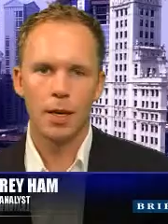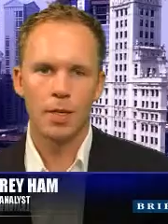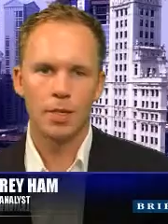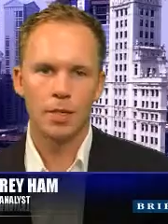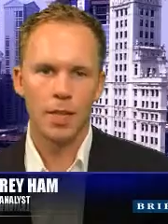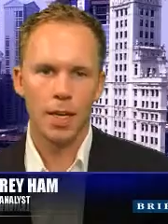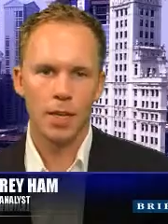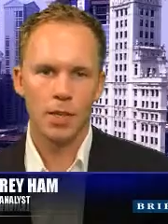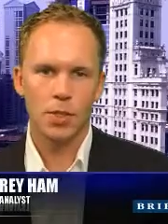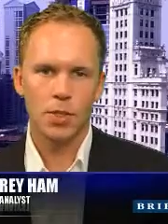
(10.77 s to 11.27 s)

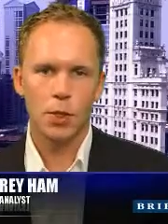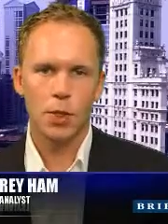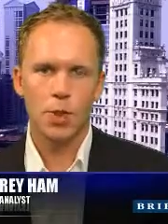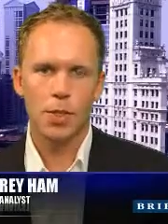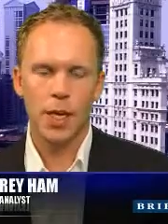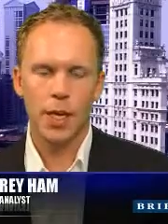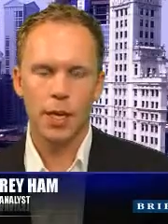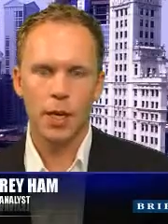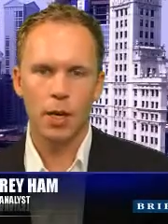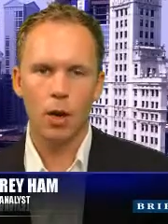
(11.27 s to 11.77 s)
Today is
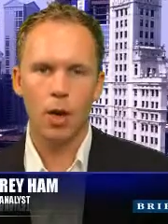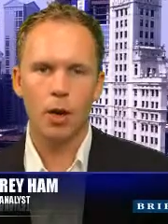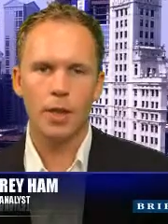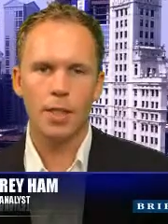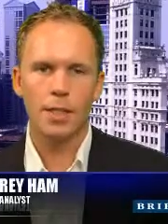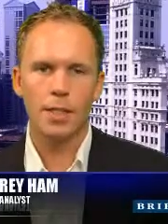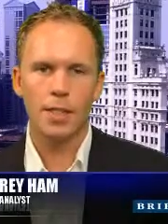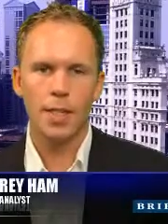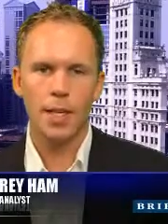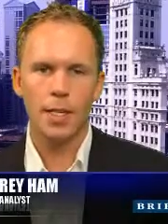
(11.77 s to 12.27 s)
Tuesday,
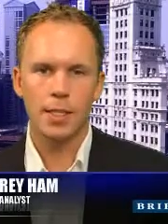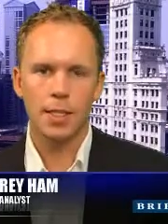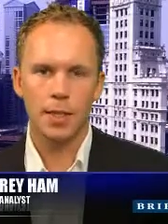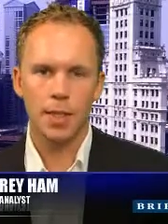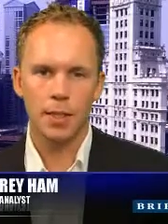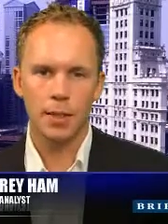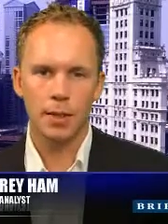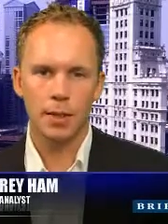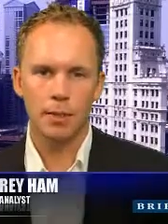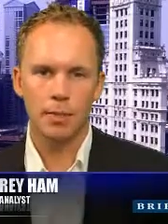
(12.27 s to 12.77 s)
August
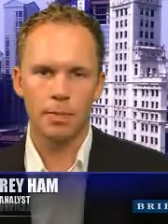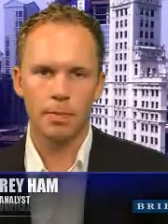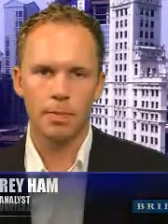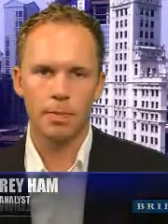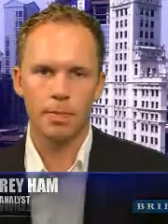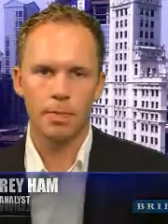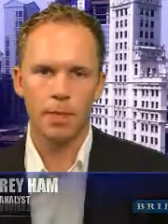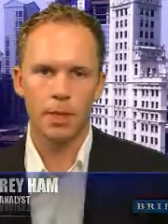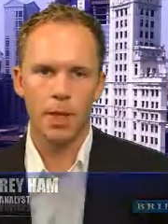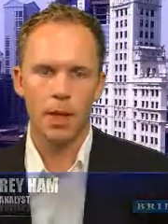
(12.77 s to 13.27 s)
19th.
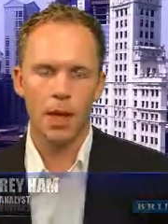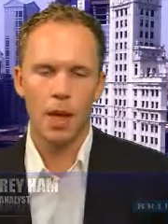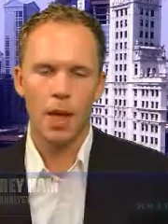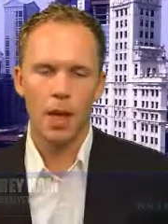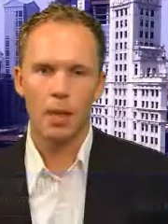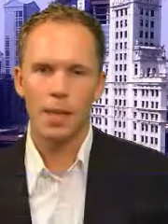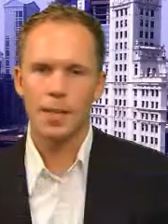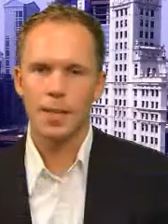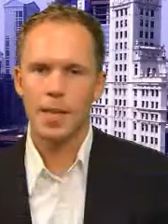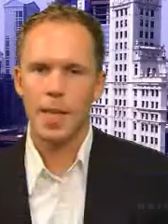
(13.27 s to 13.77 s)

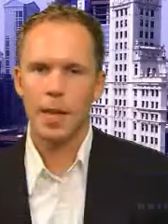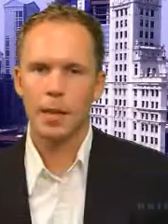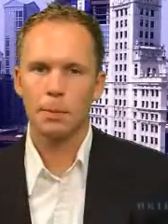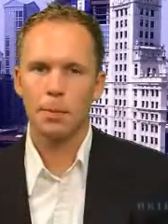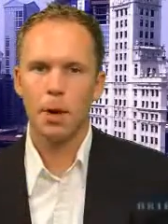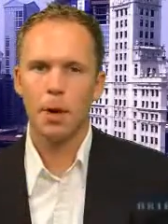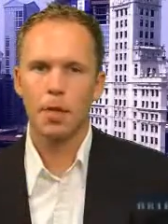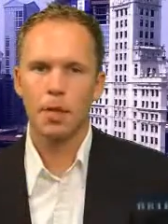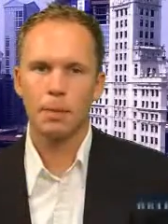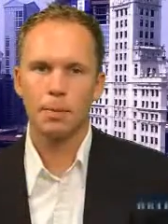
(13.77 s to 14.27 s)
The stock
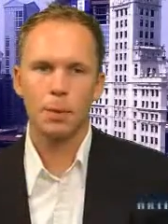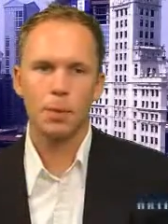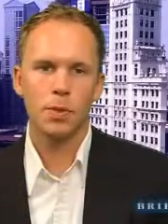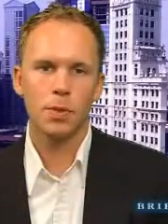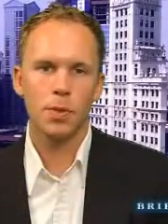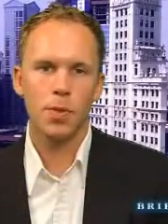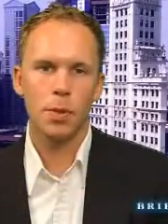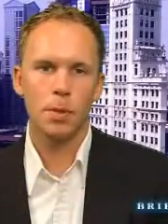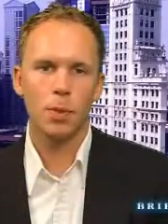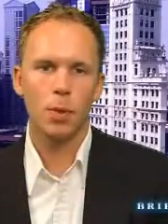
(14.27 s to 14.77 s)
market
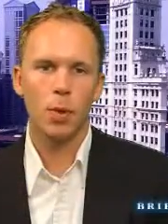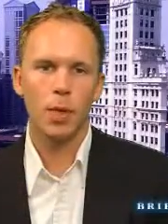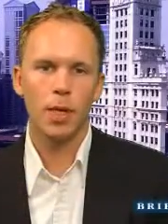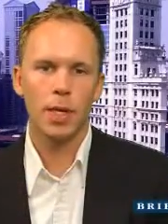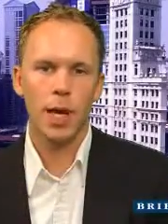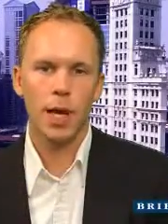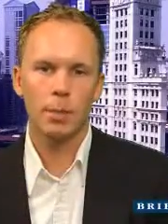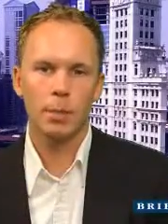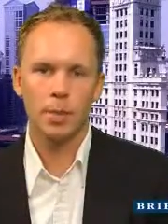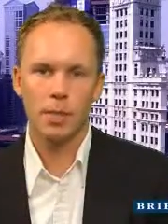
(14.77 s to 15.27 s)
posted a
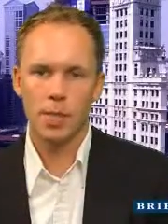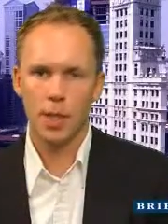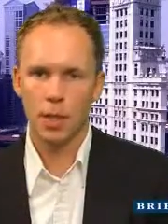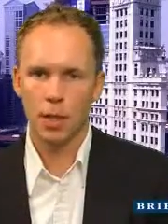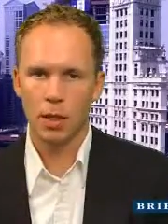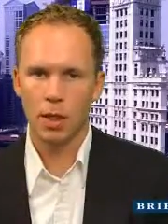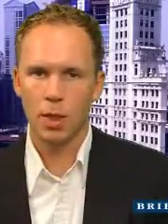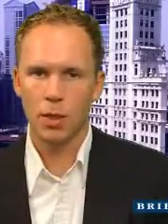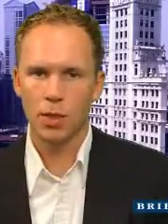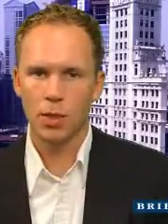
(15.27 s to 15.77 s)

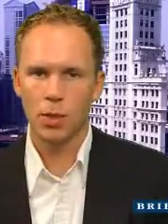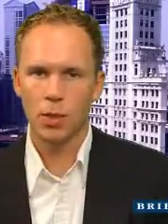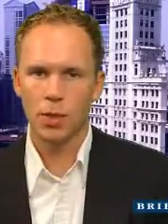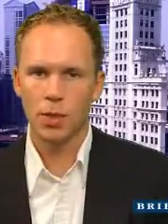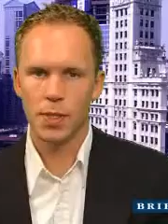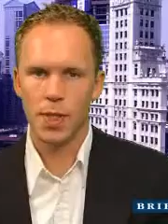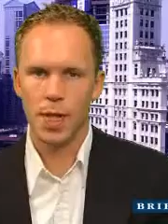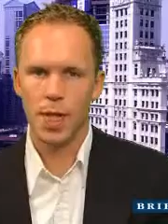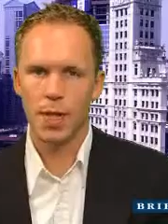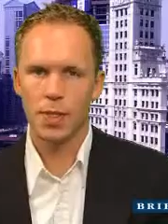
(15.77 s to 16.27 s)
0.9% loss
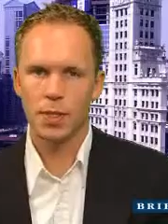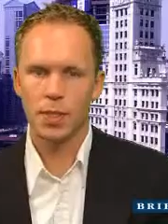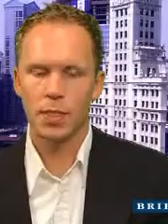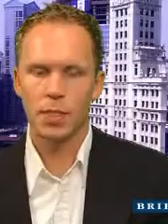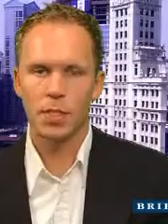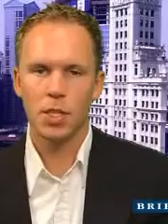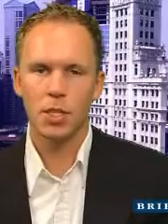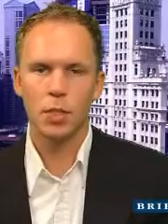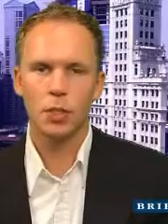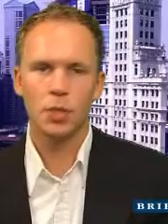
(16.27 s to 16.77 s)
Tuesday as
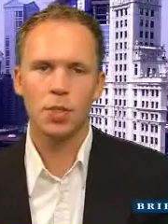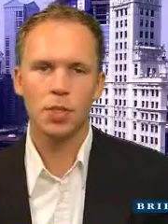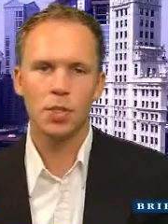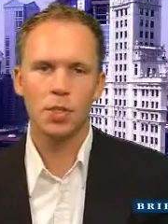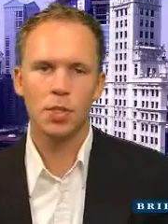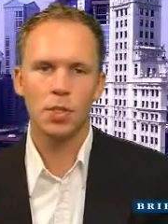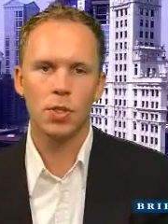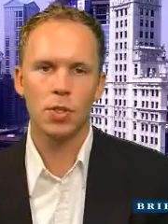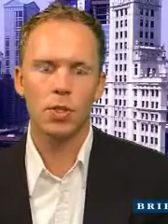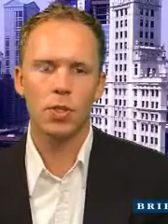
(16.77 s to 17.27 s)
continued
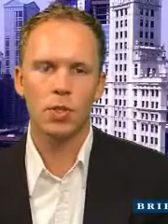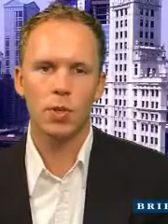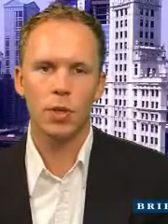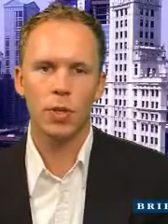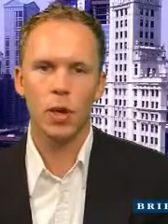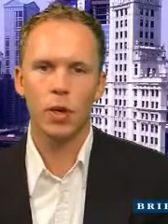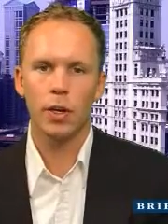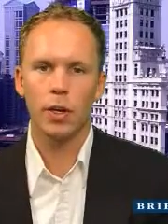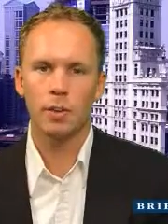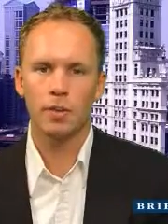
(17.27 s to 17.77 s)
concerns
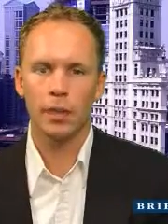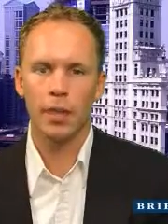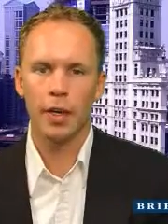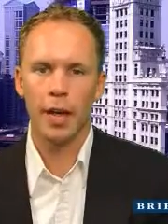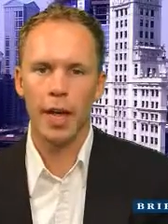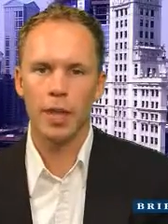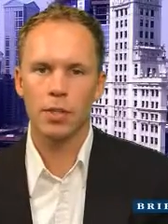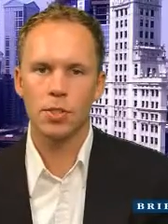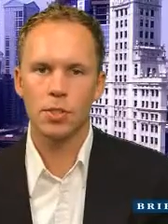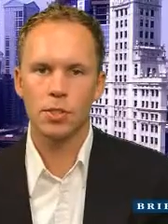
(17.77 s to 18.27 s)
regarding
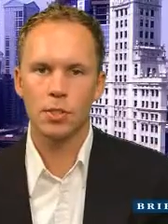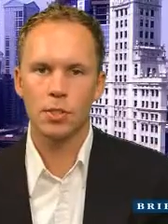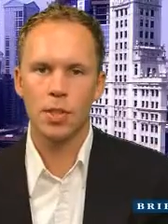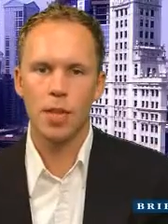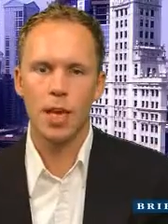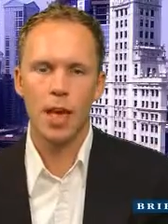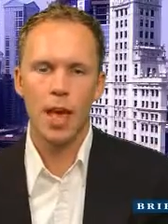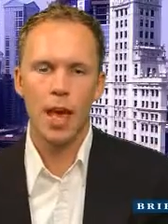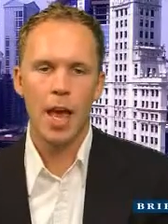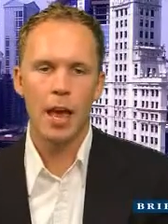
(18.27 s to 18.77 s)
financials,
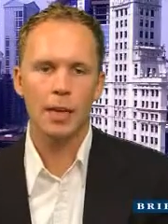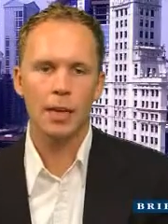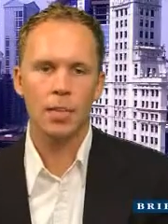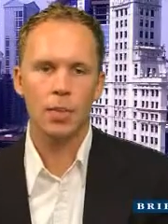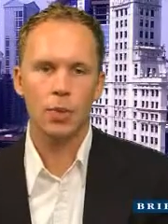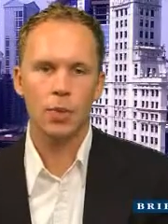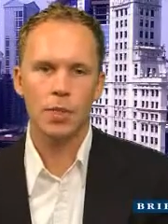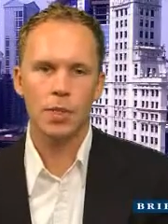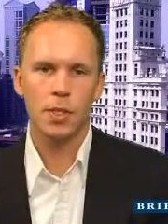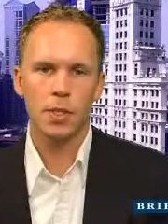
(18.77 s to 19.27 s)
an
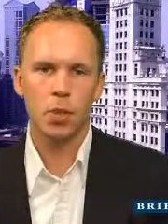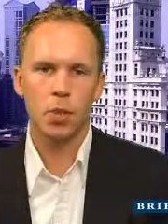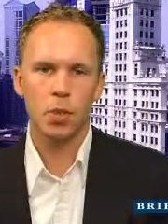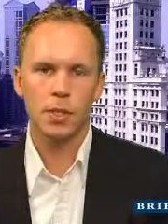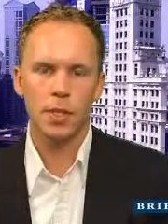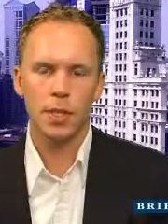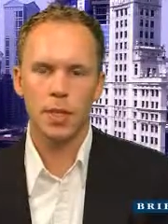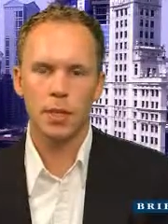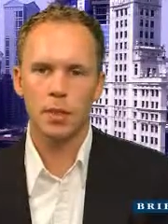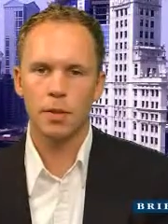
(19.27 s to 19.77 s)
increase in
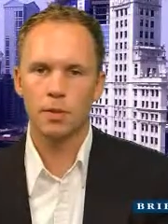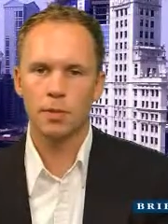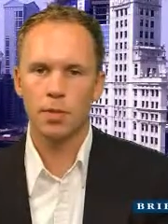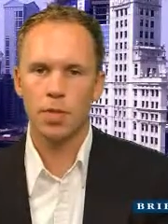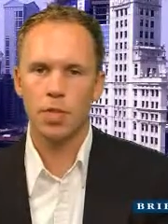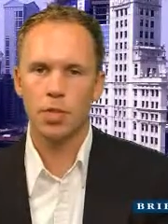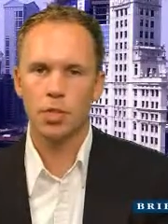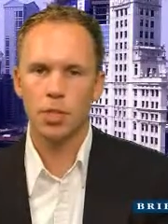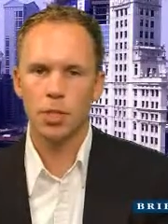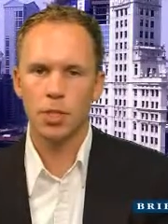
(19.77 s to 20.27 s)
wholesale
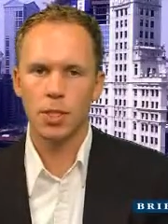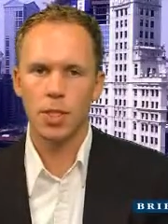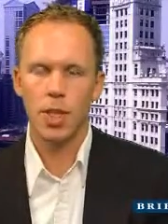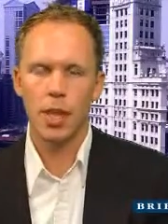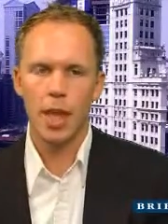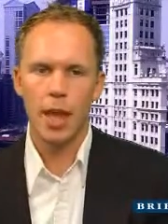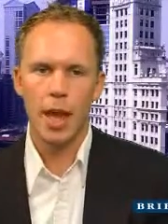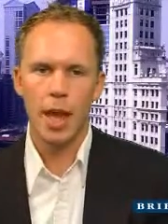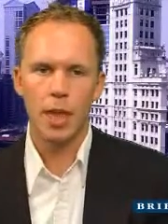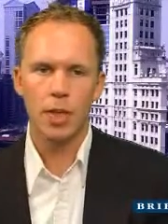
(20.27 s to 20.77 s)
inflation,
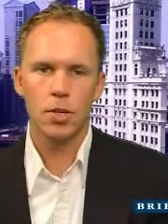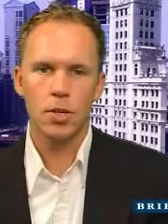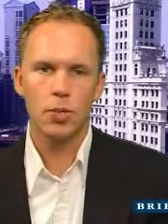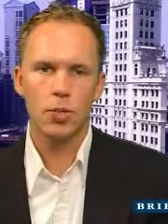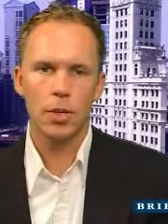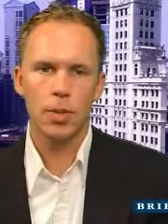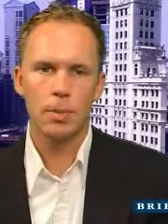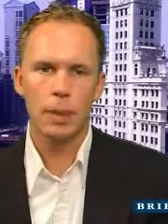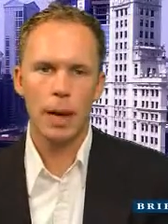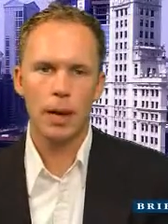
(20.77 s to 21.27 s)
and a
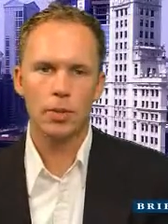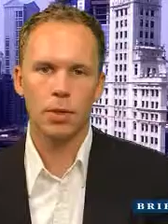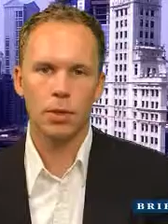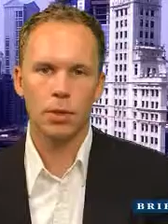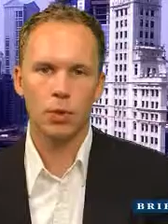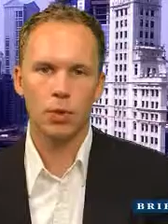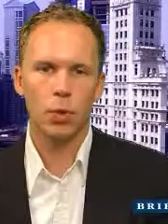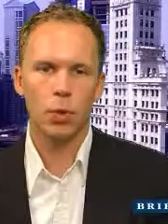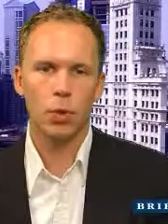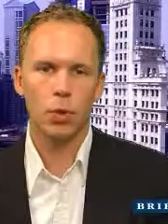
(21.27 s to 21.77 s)
rebound in
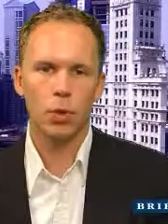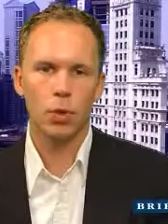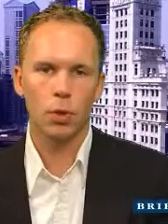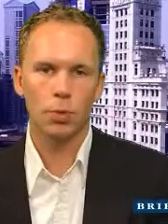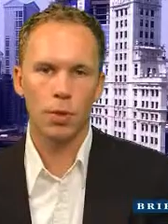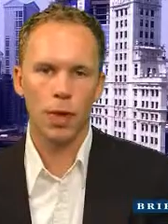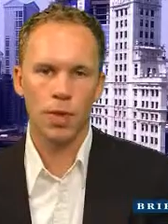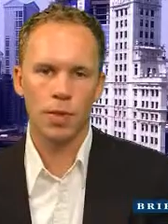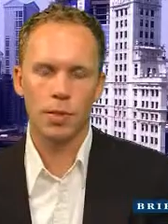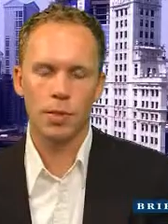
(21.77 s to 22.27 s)
crude oil
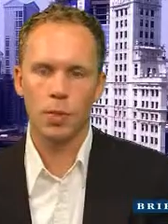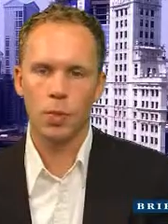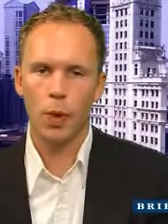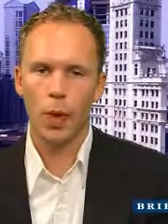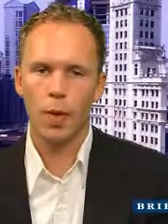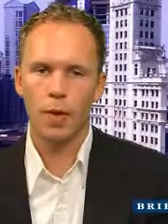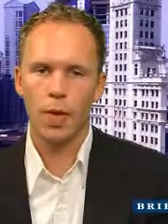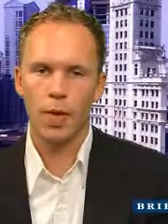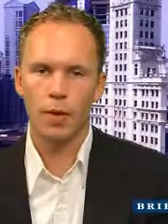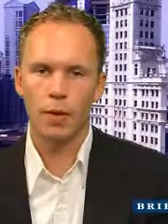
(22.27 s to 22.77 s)
prices
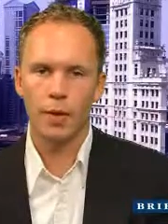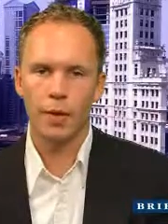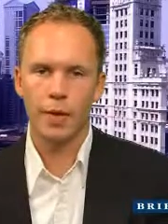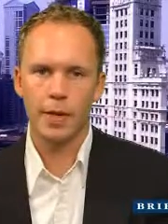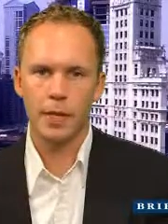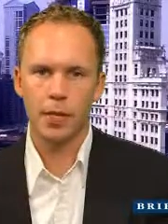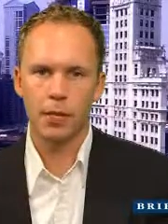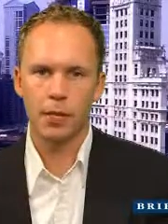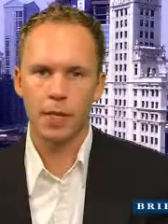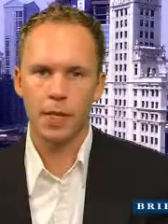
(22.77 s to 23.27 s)
weighed on
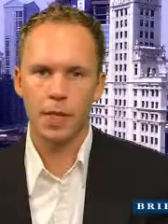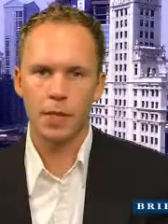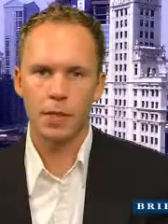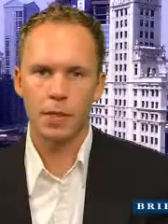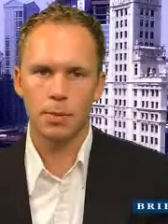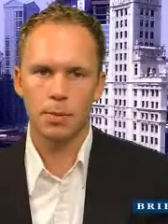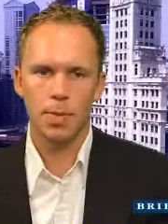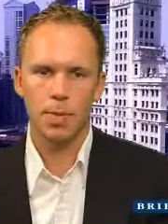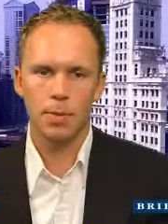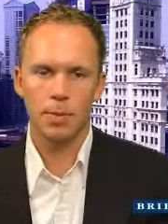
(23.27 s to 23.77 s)
investor
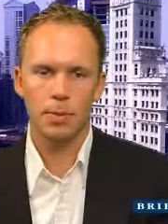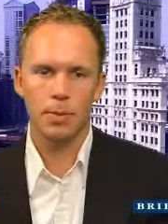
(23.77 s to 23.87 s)
sentiment.